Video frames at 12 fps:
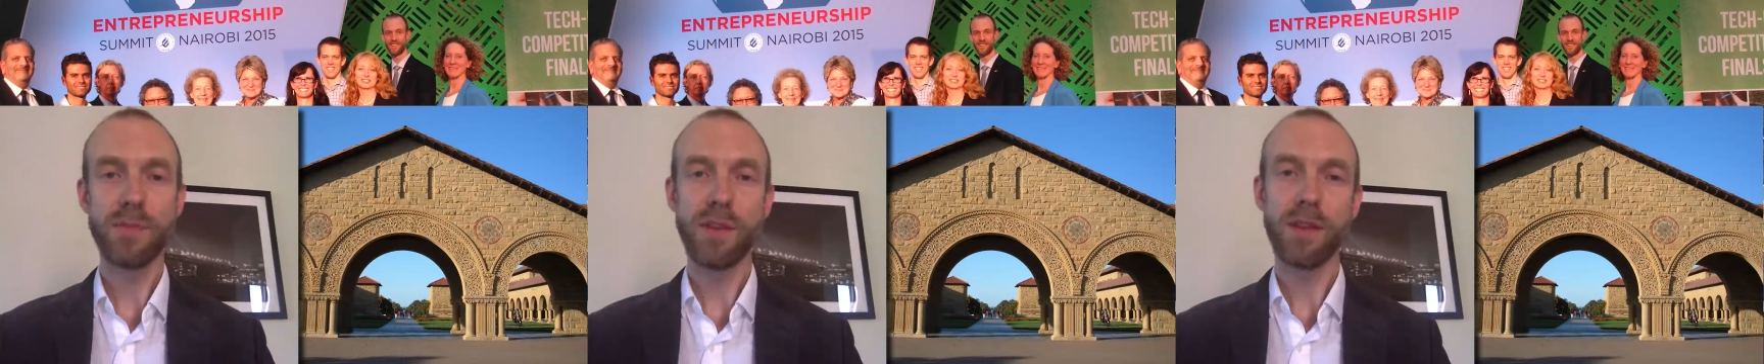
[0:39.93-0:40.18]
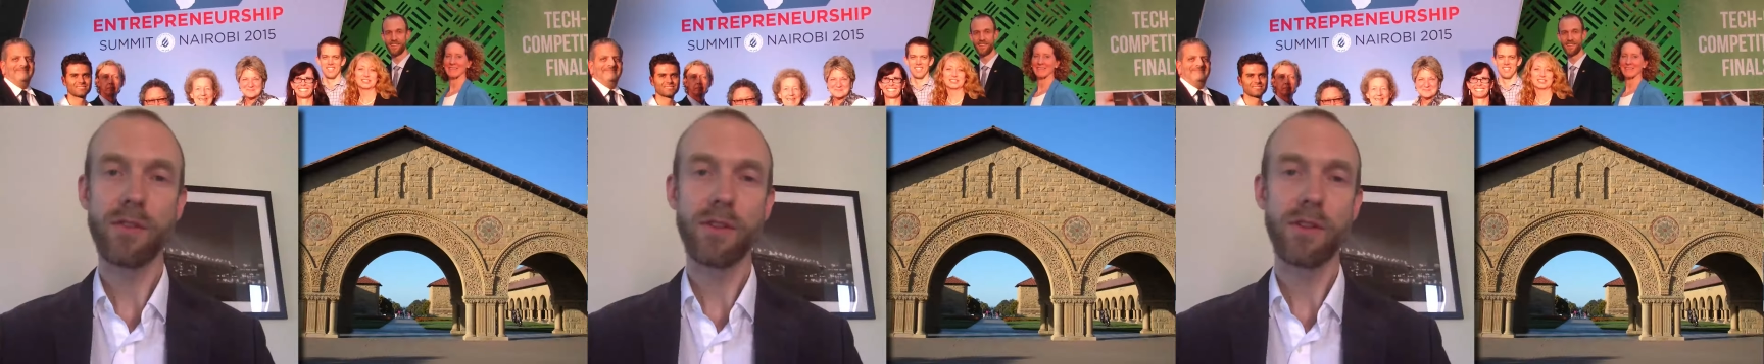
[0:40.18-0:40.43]

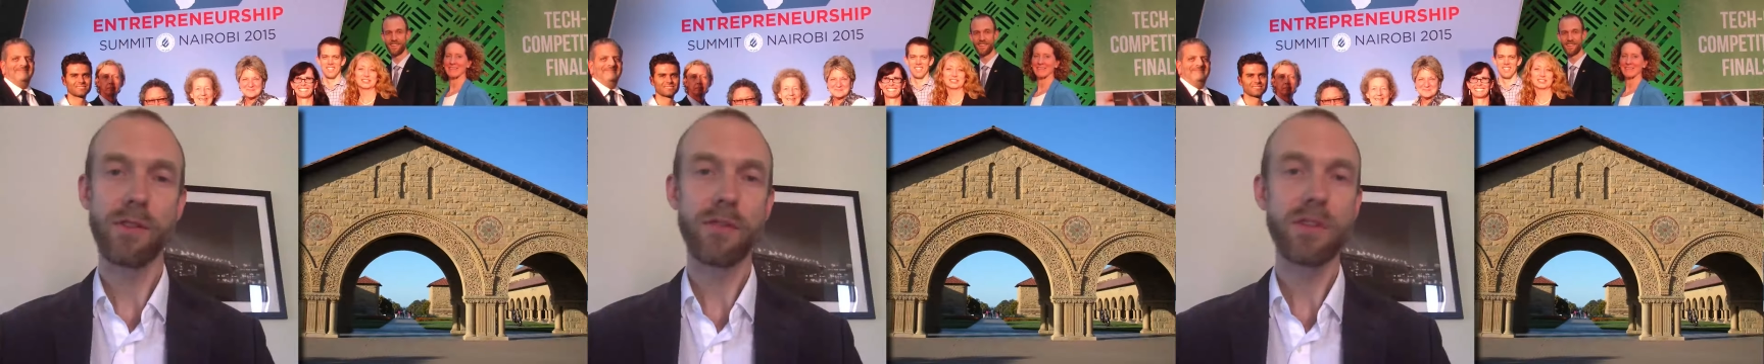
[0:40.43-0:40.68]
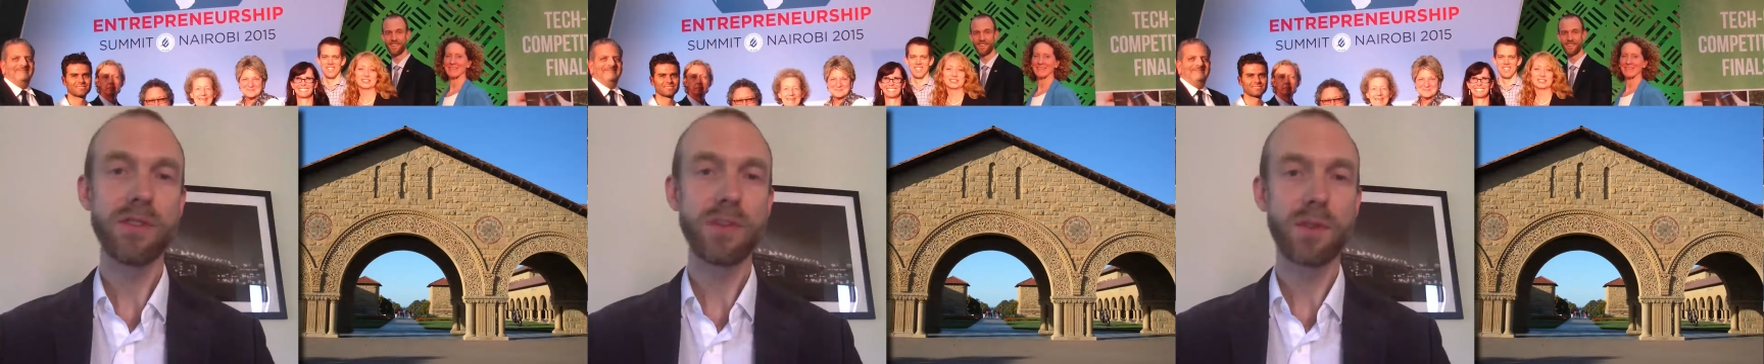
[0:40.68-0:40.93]
being really
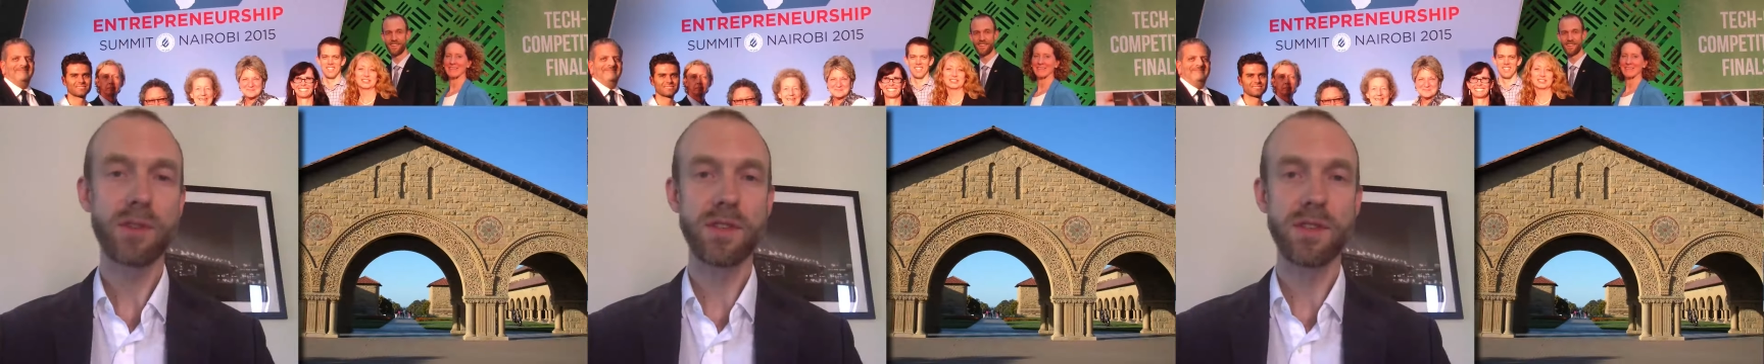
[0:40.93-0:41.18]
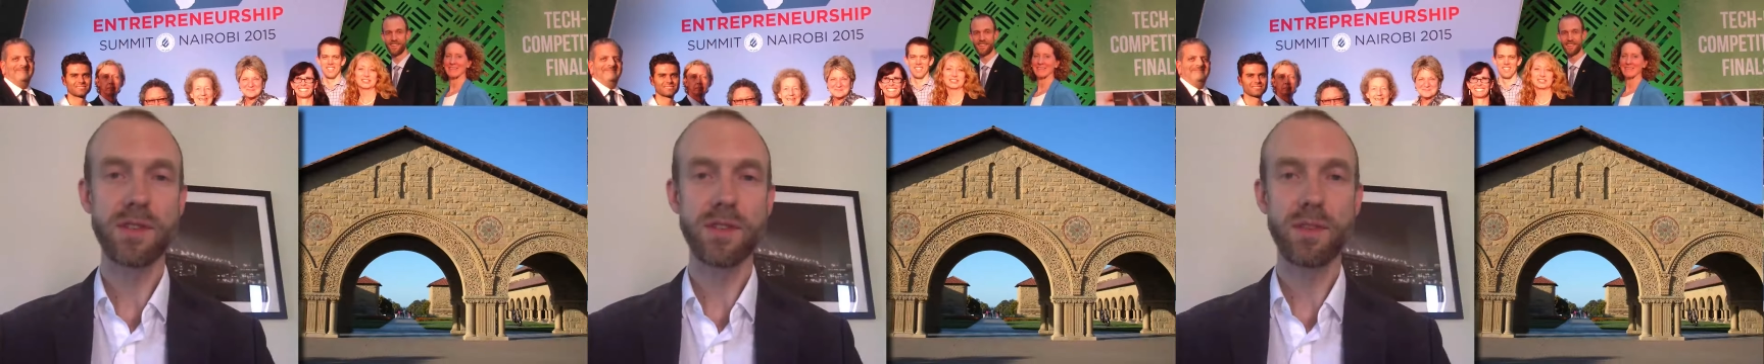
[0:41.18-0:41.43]

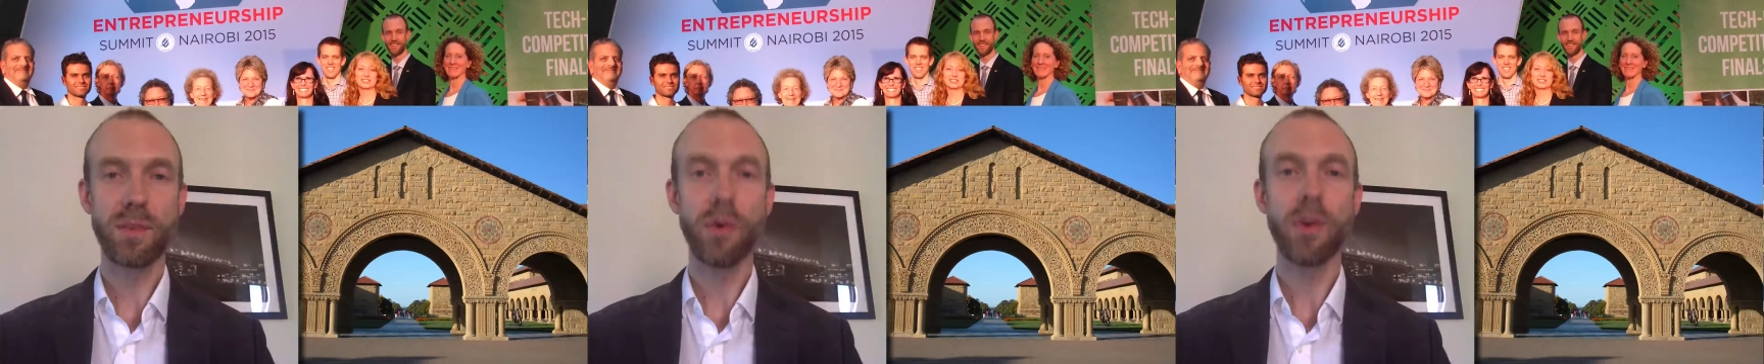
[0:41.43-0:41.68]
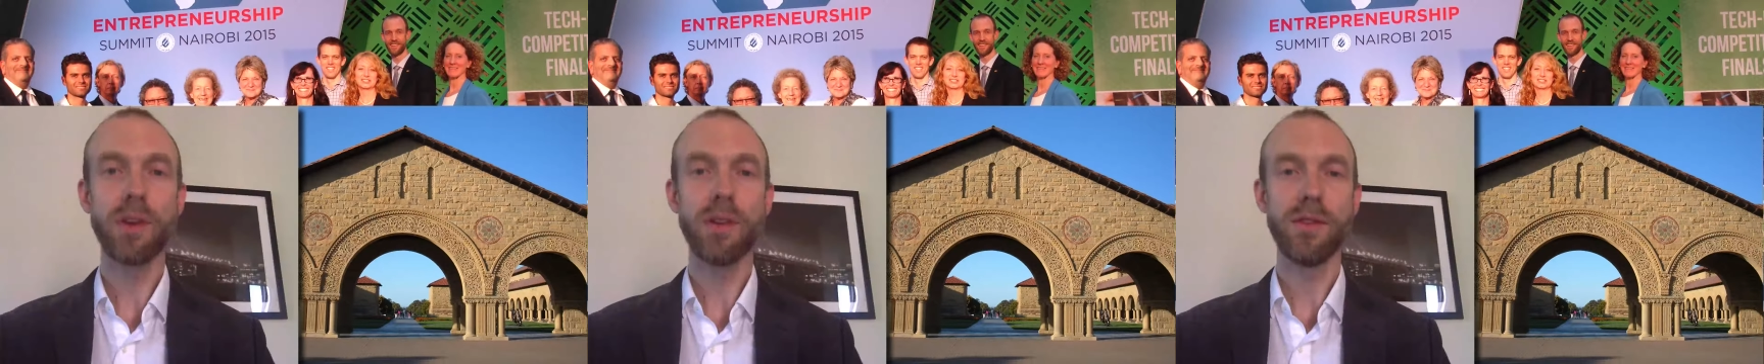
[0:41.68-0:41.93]
resources to
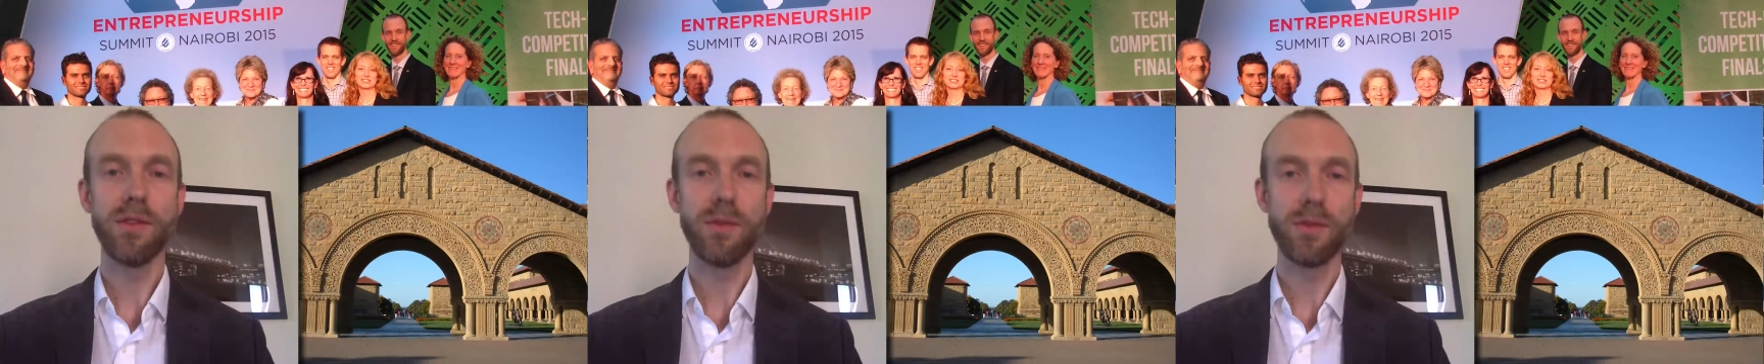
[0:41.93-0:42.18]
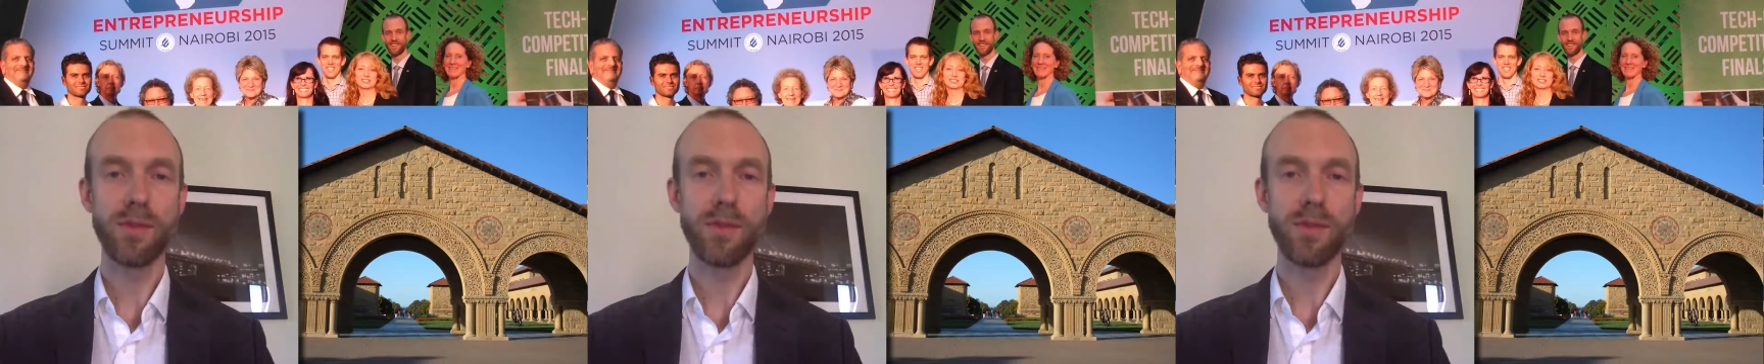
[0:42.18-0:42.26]
point you